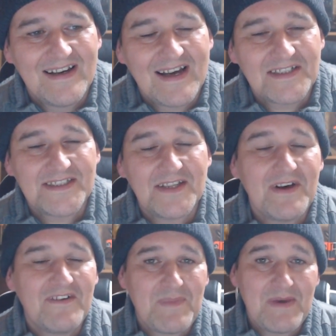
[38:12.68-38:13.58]
I still
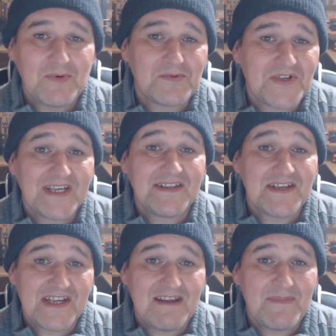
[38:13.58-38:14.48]
have people trying to
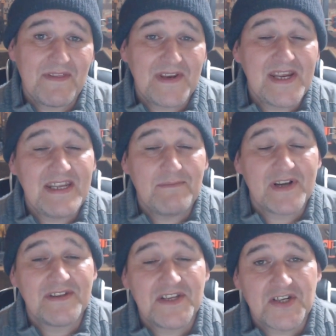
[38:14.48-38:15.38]
send me 3D
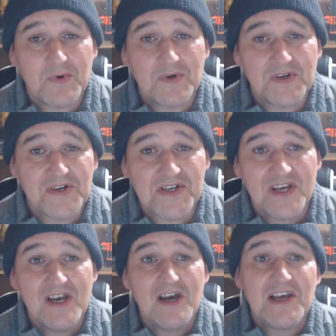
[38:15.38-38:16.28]
printed squonkers,
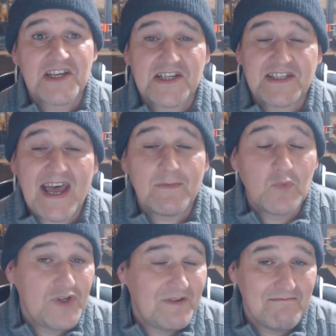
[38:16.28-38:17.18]
stab
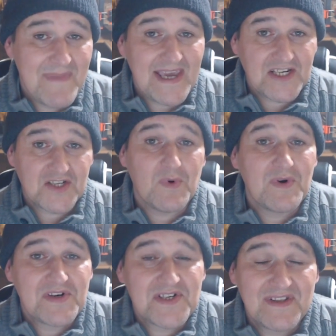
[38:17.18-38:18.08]
wood mech
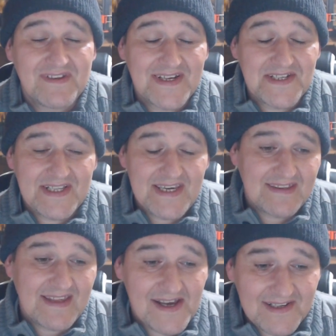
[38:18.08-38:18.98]
squonkers, and things like
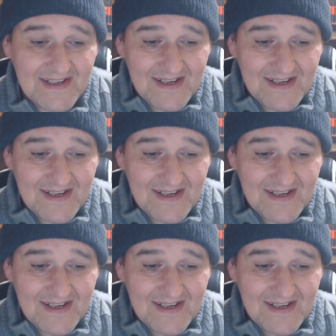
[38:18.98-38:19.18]
that.